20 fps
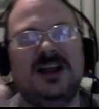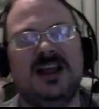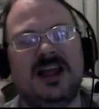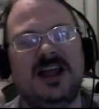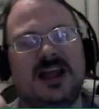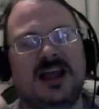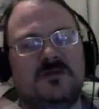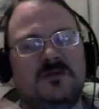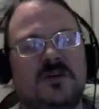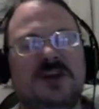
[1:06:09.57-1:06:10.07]

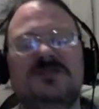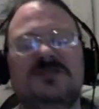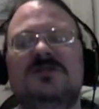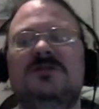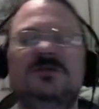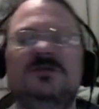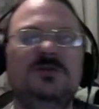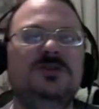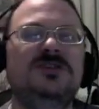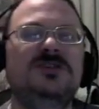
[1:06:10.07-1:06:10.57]
a
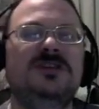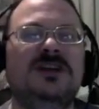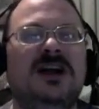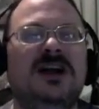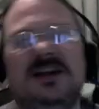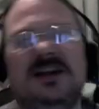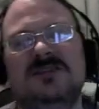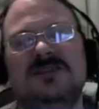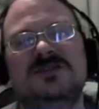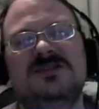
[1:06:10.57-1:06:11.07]
resolution
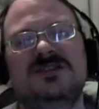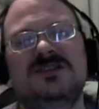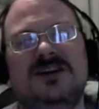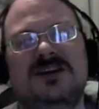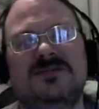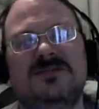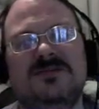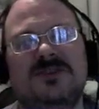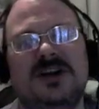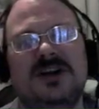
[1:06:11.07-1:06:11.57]
kind of
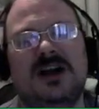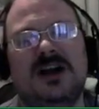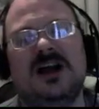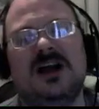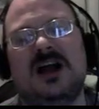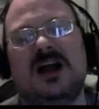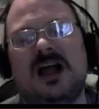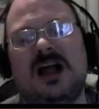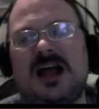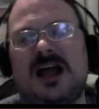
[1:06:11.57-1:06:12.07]
stuff.
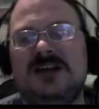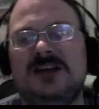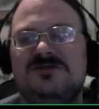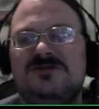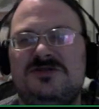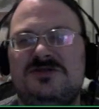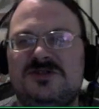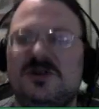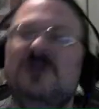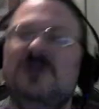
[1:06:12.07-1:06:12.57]
I
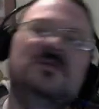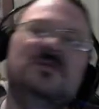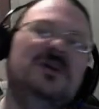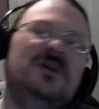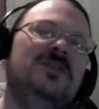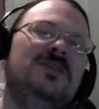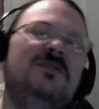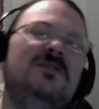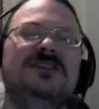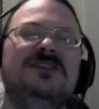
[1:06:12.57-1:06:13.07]
don't
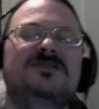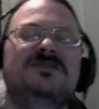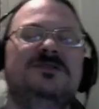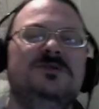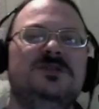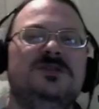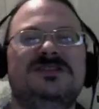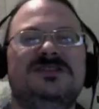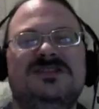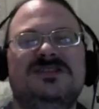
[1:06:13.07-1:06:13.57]
want the
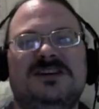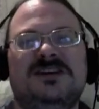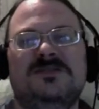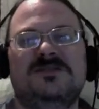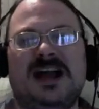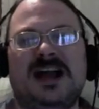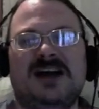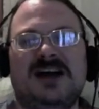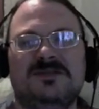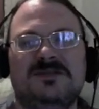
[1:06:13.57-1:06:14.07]
resolution stuff
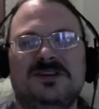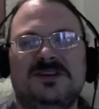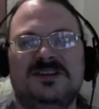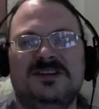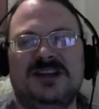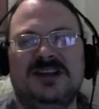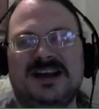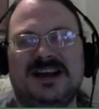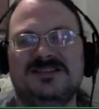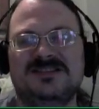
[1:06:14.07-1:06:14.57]
after the
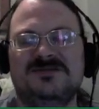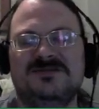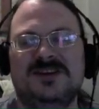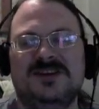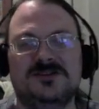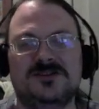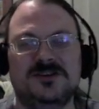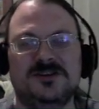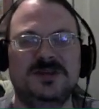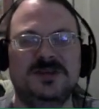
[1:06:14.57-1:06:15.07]
last
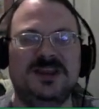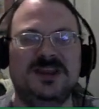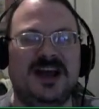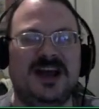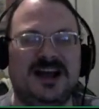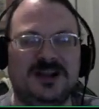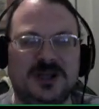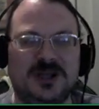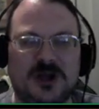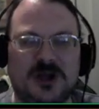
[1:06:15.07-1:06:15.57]
adventure to be
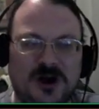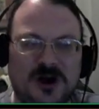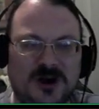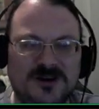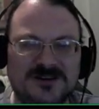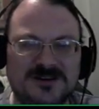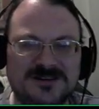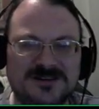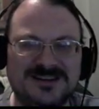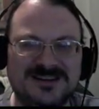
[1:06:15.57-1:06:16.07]
that long,
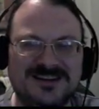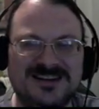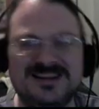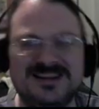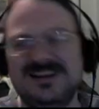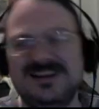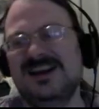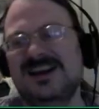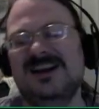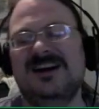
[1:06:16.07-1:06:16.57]

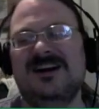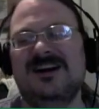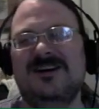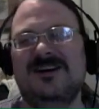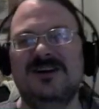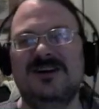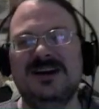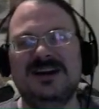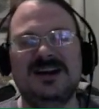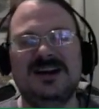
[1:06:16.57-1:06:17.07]
you know? Yeah.
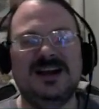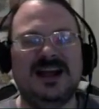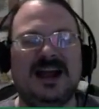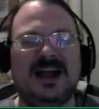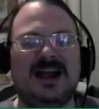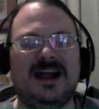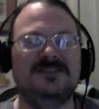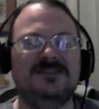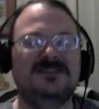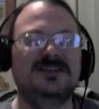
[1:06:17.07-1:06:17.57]

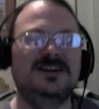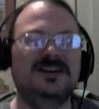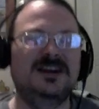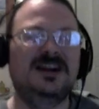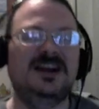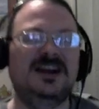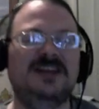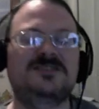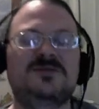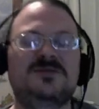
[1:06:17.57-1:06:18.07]
And
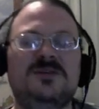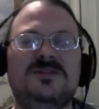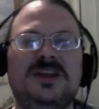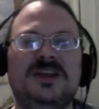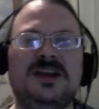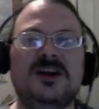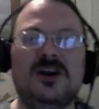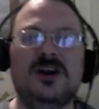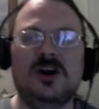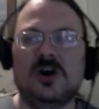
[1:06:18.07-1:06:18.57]
it's sort of
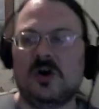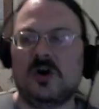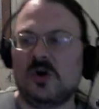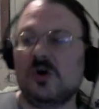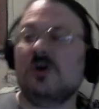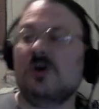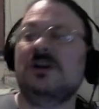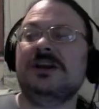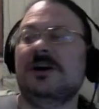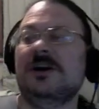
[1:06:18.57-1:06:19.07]
like,
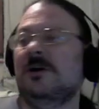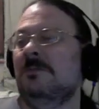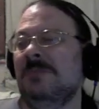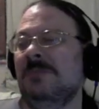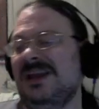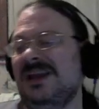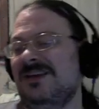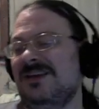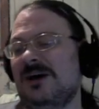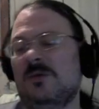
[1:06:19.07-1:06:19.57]
earlier
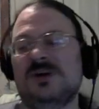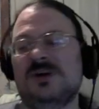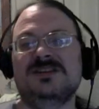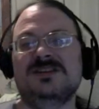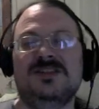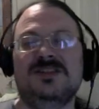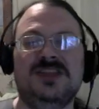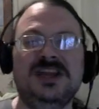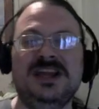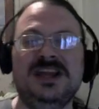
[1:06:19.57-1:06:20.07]
me that
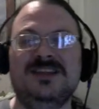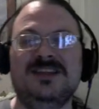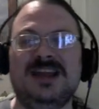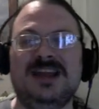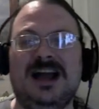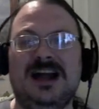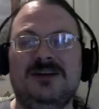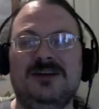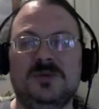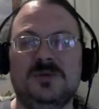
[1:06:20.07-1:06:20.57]
wasn't thinking
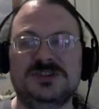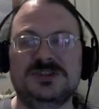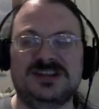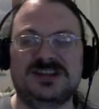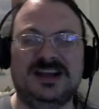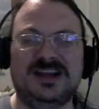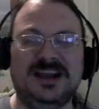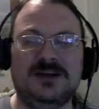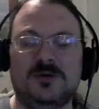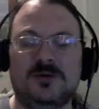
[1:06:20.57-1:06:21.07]
that was
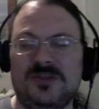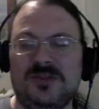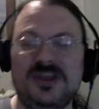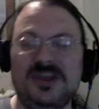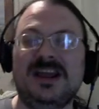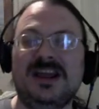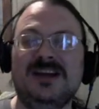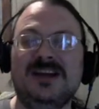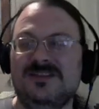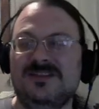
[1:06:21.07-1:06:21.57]
like, or
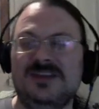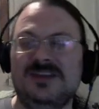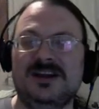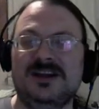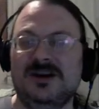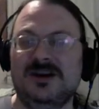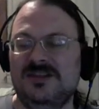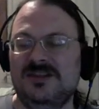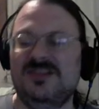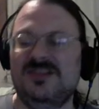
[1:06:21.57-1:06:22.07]
thinking like
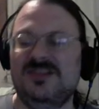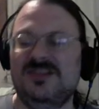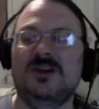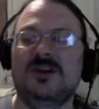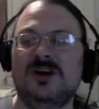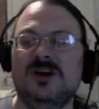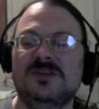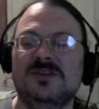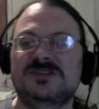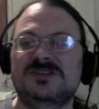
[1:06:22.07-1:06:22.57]

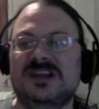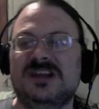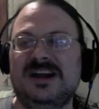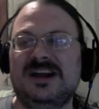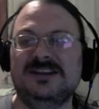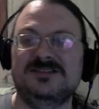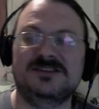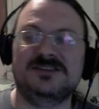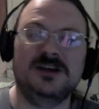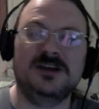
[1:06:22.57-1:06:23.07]
along those
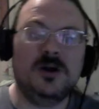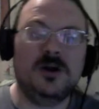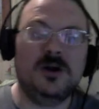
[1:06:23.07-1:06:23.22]
lines,